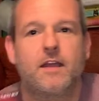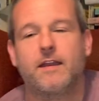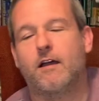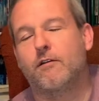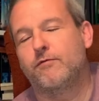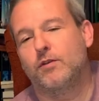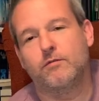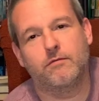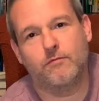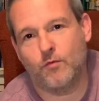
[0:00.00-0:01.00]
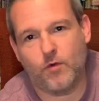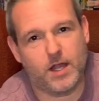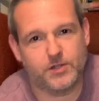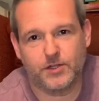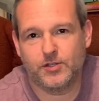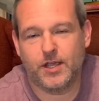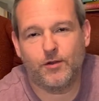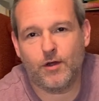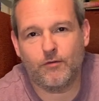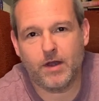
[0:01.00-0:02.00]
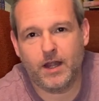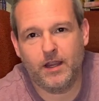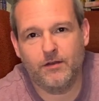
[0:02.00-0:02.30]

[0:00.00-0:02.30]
Now, if you watch this channel already,